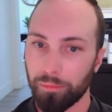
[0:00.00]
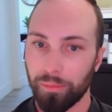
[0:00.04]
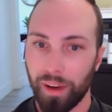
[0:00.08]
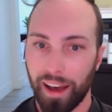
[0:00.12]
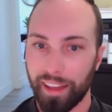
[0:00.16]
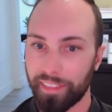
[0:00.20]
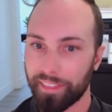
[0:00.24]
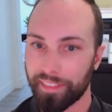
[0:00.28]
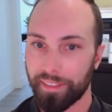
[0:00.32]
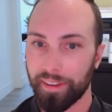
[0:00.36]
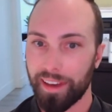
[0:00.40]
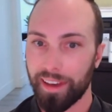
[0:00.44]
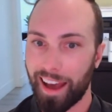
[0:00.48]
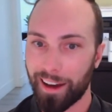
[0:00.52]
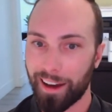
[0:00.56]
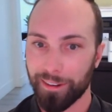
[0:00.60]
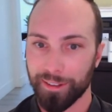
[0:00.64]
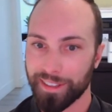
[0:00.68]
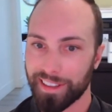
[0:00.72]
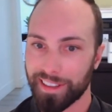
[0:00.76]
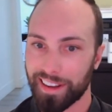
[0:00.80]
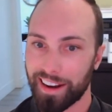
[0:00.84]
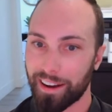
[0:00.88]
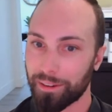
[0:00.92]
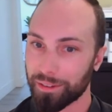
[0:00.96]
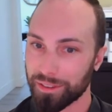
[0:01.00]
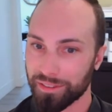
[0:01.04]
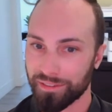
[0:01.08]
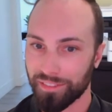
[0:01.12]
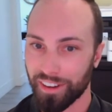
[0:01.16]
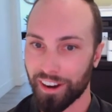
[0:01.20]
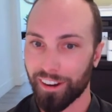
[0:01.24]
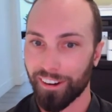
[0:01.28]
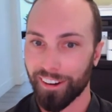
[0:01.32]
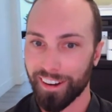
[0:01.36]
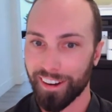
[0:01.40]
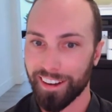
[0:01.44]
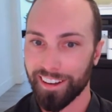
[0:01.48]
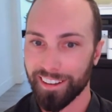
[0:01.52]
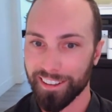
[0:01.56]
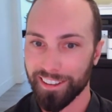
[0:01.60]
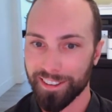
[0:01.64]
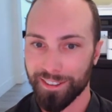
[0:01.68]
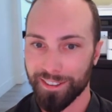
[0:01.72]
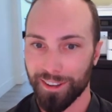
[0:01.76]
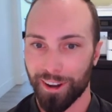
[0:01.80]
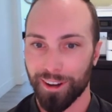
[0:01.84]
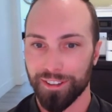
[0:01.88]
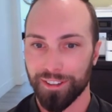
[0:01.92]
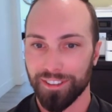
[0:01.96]
At the outset, I was very
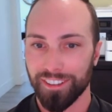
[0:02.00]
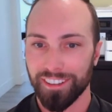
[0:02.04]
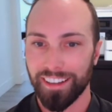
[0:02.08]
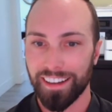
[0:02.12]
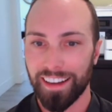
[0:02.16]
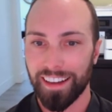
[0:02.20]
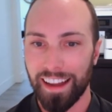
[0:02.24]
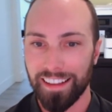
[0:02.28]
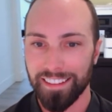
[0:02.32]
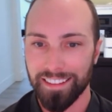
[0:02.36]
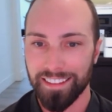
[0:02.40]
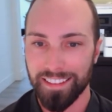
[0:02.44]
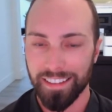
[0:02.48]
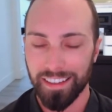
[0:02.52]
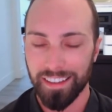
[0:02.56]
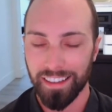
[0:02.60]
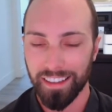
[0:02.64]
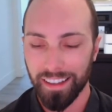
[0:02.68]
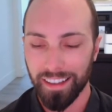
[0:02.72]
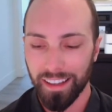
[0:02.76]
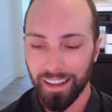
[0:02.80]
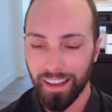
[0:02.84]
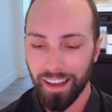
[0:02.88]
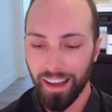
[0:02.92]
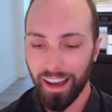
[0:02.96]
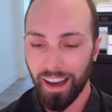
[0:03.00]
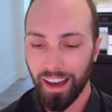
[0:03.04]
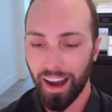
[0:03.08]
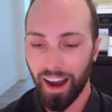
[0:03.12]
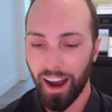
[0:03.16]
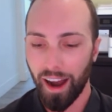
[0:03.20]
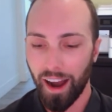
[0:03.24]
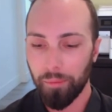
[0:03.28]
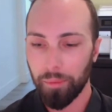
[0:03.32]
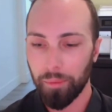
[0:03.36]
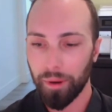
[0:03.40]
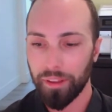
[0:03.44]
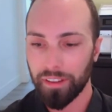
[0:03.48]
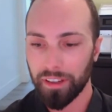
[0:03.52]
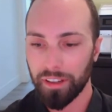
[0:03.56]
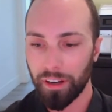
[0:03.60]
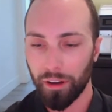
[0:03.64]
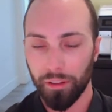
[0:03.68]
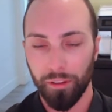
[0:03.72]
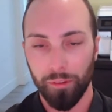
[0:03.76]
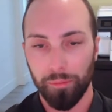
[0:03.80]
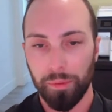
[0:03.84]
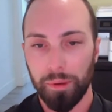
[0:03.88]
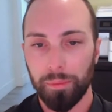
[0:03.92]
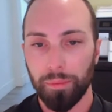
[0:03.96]
staunchly against it. But
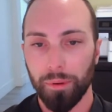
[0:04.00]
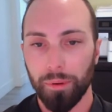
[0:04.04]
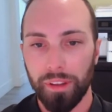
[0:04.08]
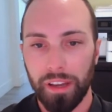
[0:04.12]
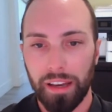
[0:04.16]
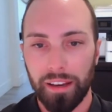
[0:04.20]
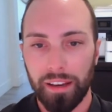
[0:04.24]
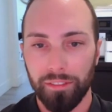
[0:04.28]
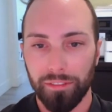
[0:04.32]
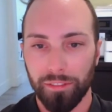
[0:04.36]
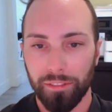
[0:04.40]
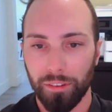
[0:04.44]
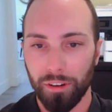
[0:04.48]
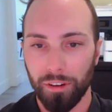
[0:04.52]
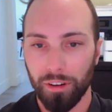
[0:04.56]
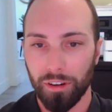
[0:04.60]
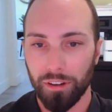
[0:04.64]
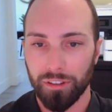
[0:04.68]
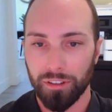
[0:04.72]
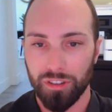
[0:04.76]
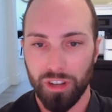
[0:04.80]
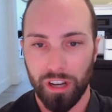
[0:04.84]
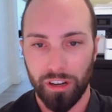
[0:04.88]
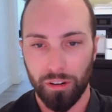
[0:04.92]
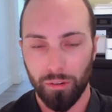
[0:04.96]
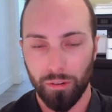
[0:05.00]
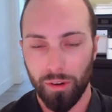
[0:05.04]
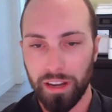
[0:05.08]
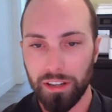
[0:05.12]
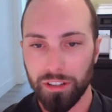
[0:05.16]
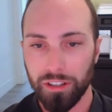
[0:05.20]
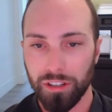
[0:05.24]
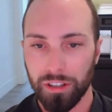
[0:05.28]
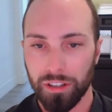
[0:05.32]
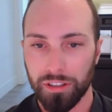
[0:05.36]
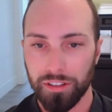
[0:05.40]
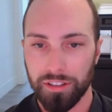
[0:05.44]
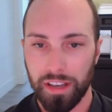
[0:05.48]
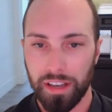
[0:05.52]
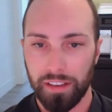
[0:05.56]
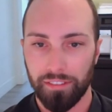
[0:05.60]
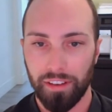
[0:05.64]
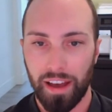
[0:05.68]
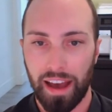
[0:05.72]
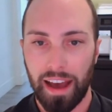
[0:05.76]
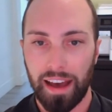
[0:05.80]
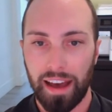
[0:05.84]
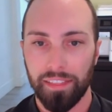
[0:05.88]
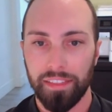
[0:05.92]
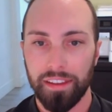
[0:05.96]
there are people that for generations have
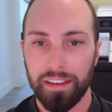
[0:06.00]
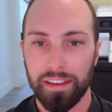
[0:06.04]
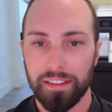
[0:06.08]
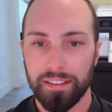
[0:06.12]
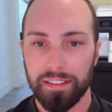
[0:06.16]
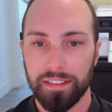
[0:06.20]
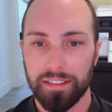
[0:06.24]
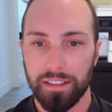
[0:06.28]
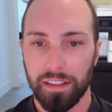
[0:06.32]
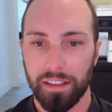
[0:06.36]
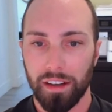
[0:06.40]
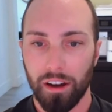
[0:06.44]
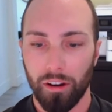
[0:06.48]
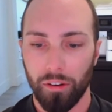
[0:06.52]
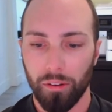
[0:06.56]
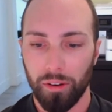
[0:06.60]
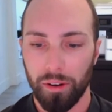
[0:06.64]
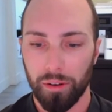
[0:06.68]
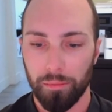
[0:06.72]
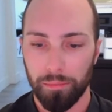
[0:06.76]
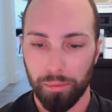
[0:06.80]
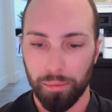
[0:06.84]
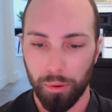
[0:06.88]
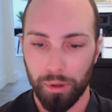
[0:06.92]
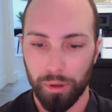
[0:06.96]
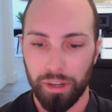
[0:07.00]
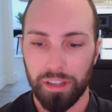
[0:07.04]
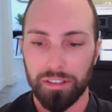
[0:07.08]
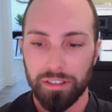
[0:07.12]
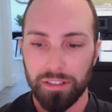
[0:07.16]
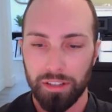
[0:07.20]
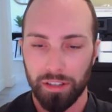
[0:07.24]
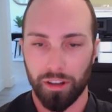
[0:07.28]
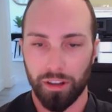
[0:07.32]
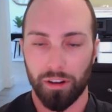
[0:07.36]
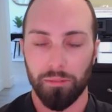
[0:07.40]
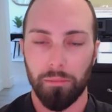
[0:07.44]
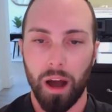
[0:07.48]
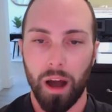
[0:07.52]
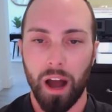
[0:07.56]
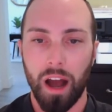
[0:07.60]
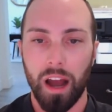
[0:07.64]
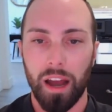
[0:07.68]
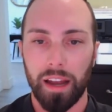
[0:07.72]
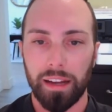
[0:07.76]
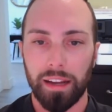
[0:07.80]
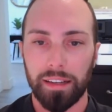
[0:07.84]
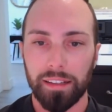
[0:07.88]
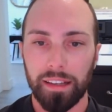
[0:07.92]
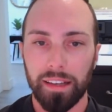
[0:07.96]
had this, put into their
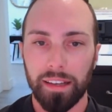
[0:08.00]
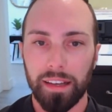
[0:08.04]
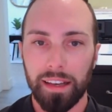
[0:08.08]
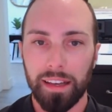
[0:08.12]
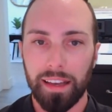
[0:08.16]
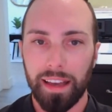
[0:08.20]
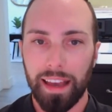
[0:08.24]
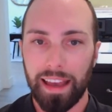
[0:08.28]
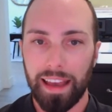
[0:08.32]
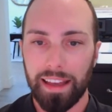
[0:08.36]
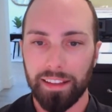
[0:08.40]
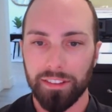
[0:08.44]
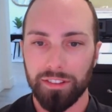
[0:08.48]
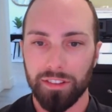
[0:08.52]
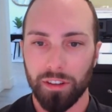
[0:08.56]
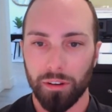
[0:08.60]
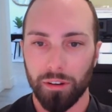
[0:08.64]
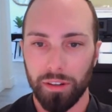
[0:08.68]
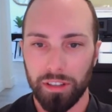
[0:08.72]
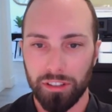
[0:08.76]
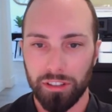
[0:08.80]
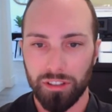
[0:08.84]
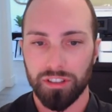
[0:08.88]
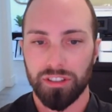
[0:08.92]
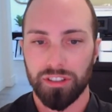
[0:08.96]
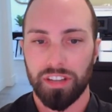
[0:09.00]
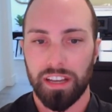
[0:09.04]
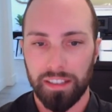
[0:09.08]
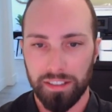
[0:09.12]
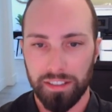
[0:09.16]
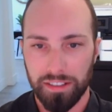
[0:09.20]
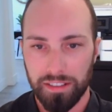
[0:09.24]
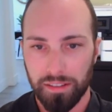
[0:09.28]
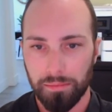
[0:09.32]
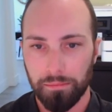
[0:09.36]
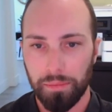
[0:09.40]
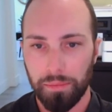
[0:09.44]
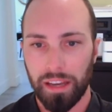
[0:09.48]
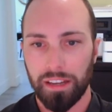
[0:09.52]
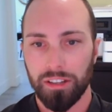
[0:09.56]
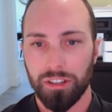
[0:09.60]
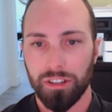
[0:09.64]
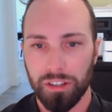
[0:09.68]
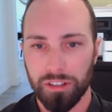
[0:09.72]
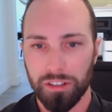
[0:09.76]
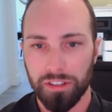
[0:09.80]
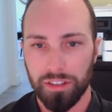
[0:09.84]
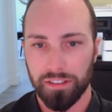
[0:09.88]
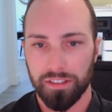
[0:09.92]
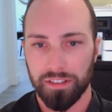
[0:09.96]
mind. And so it just takes some
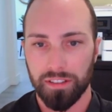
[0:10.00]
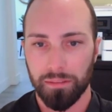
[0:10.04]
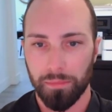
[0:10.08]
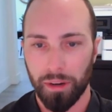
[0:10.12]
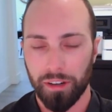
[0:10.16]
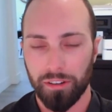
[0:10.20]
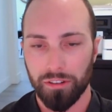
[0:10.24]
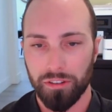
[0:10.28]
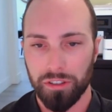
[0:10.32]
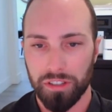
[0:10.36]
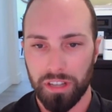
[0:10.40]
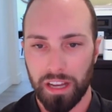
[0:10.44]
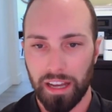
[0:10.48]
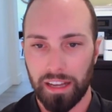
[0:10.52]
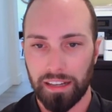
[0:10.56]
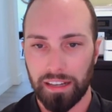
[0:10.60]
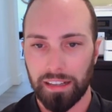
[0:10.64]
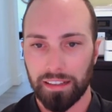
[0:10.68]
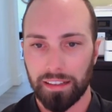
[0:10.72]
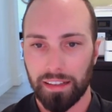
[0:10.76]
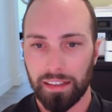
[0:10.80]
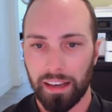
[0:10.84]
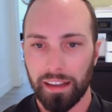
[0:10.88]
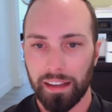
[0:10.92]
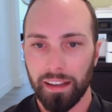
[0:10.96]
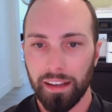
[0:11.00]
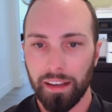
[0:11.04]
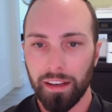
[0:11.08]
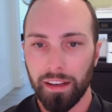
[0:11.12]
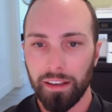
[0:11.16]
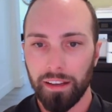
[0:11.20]
patience and some understanding that,